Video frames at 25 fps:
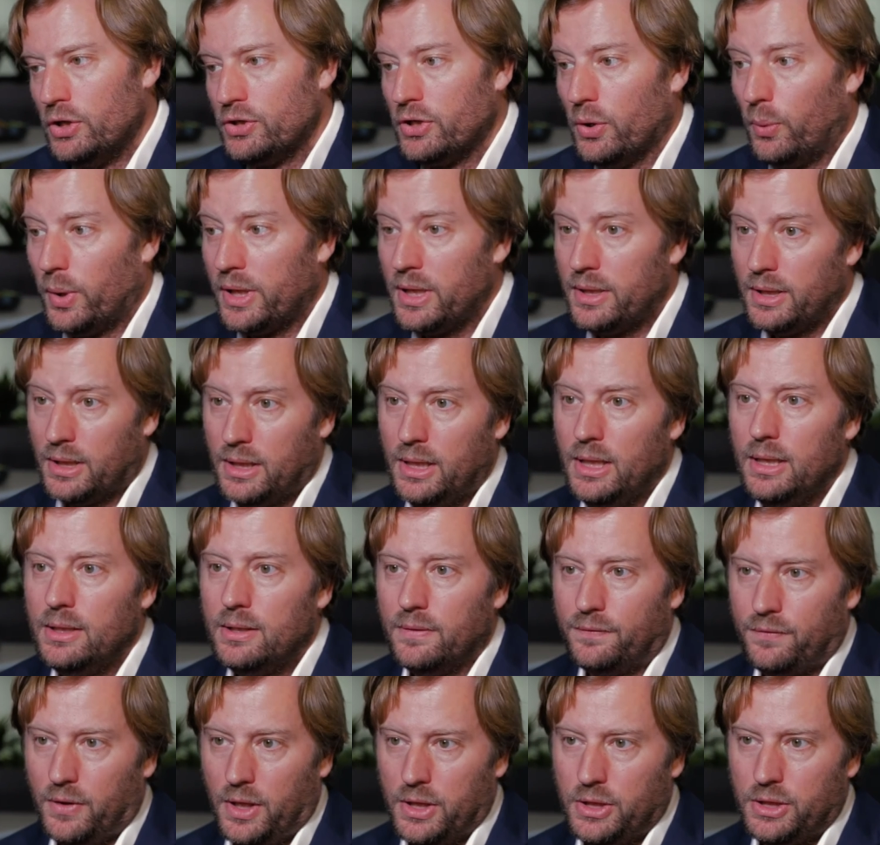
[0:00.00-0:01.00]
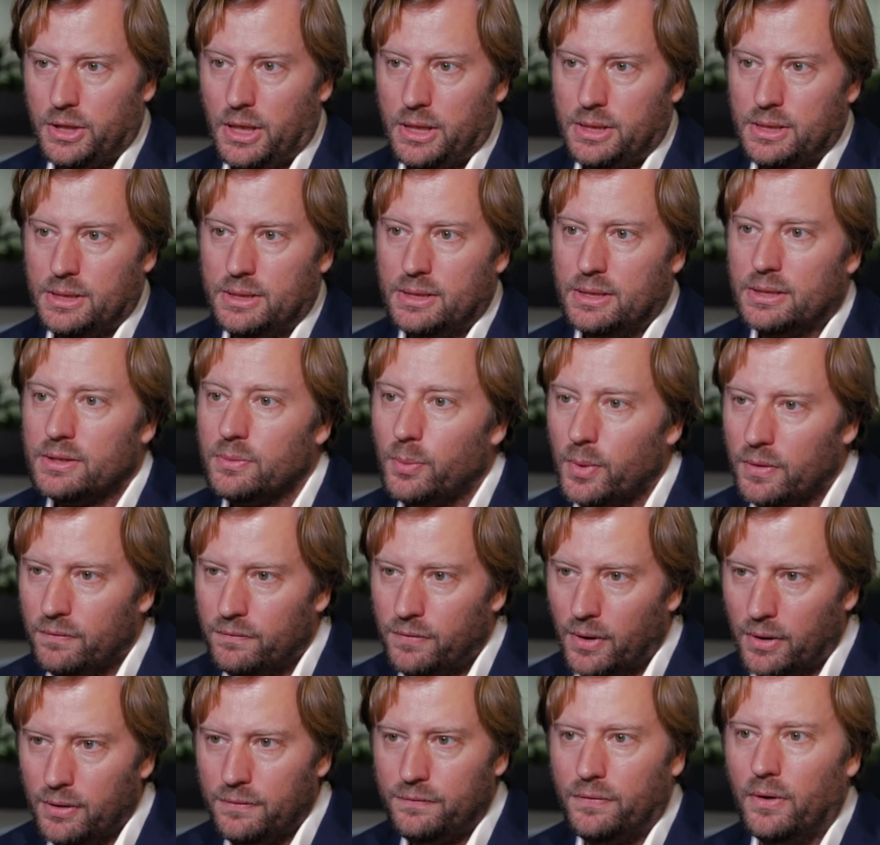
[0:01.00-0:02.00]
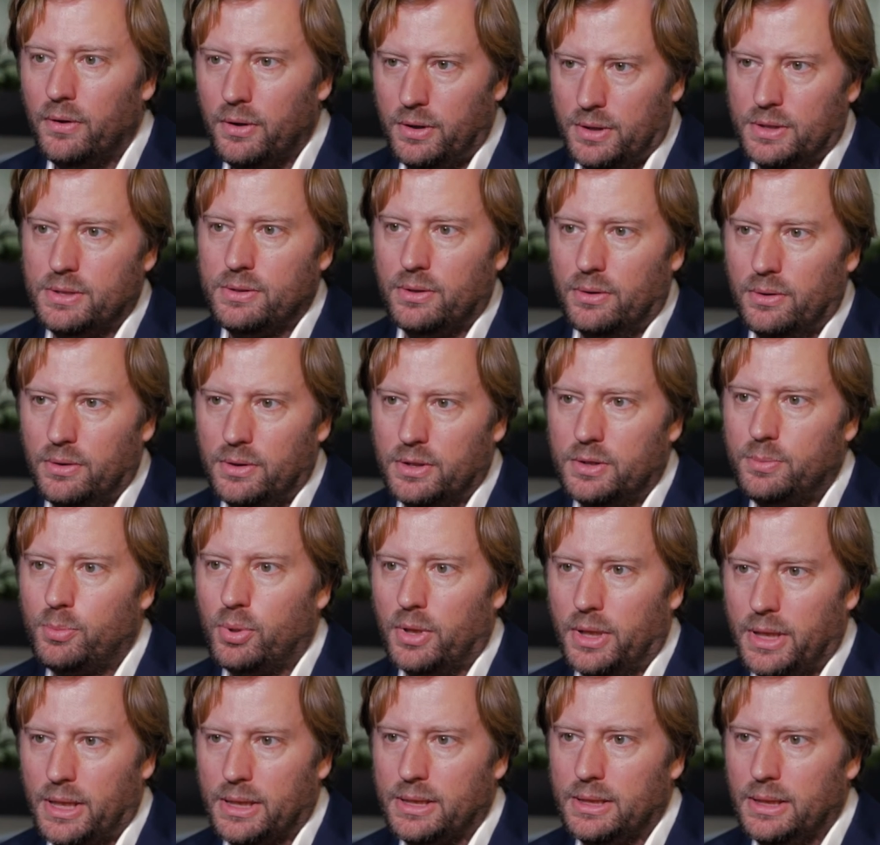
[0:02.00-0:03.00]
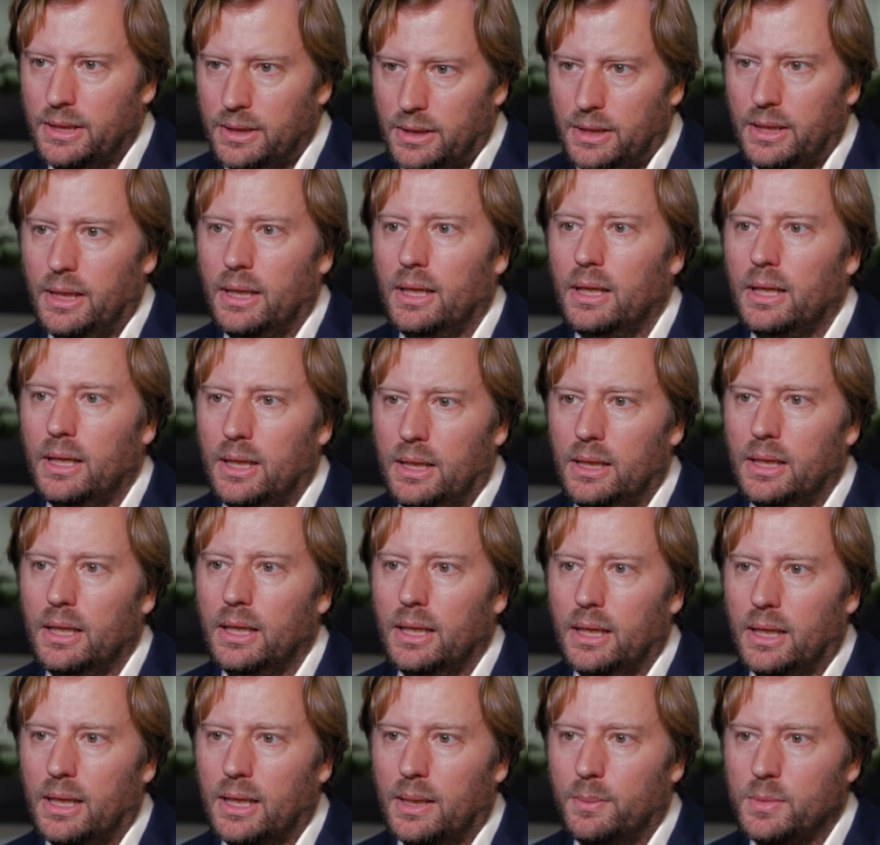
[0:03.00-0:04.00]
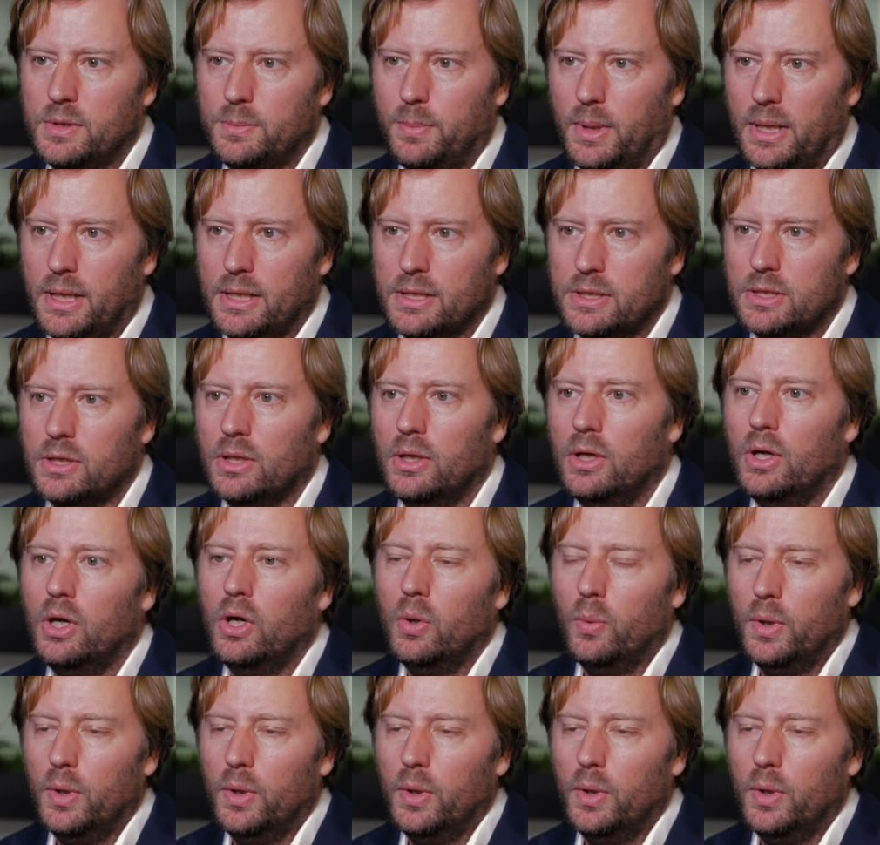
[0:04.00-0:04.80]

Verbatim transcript: So one of the key differentiators is we're very focused on this product in the in the income space.